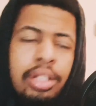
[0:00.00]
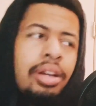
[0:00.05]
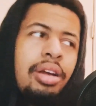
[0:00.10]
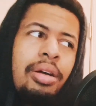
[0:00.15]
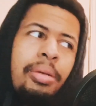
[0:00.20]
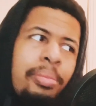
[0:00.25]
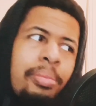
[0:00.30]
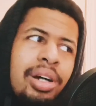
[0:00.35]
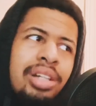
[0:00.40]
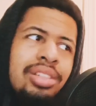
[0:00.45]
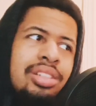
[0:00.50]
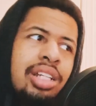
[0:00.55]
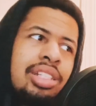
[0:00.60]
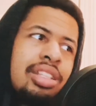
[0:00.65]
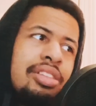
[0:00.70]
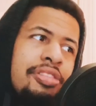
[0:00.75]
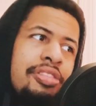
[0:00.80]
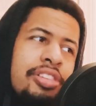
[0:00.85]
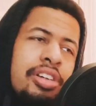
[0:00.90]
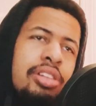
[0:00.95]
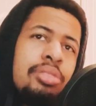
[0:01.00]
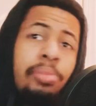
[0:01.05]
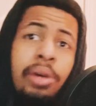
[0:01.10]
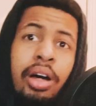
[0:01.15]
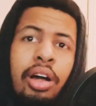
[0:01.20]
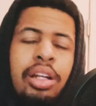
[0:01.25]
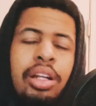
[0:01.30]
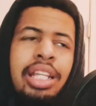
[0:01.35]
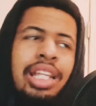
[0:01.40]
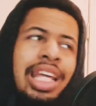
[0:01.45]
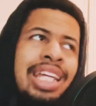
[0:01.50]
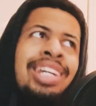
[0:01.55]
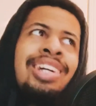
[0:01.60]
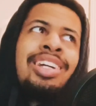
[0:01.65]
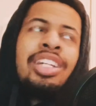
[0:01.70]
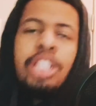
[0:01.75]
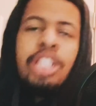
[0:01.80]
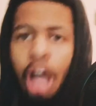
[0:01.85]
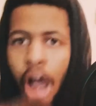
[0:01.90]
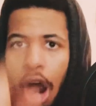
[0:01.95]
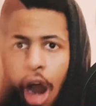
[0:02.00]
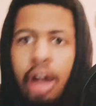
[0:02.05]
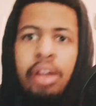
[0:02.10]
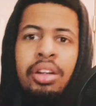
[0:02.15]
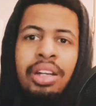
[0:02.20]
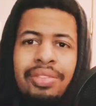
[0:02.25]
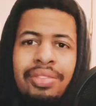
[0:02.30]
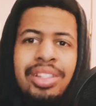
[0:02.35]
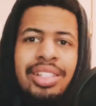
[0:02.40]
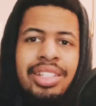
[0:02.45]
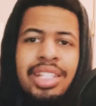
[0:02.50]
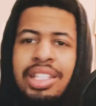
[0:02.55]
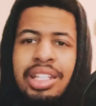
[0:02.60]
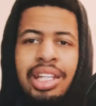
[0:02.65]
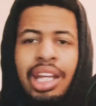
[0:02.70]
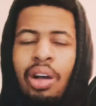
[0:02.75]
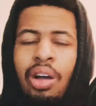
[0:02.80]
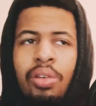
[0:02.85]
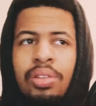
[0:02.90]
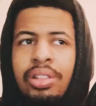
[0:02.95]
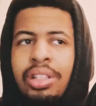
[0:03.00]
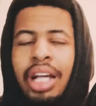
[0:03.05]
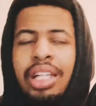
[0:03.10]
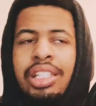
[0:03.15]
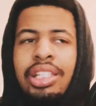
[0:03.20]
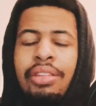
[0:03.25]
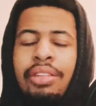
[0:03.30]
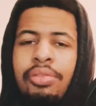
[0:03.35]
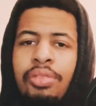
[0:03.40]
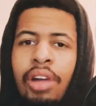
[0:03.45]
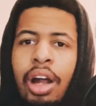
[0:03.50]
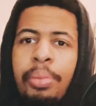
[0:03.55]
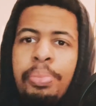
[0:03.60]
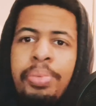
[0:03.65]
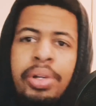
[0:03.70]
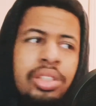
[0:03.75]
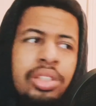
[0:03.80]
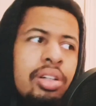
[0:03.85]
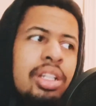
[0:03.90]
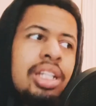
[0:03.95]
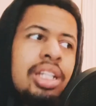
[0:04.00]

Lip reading: But Justin Fields, in the entirety of the season, they all looked like 7th-round picks. The only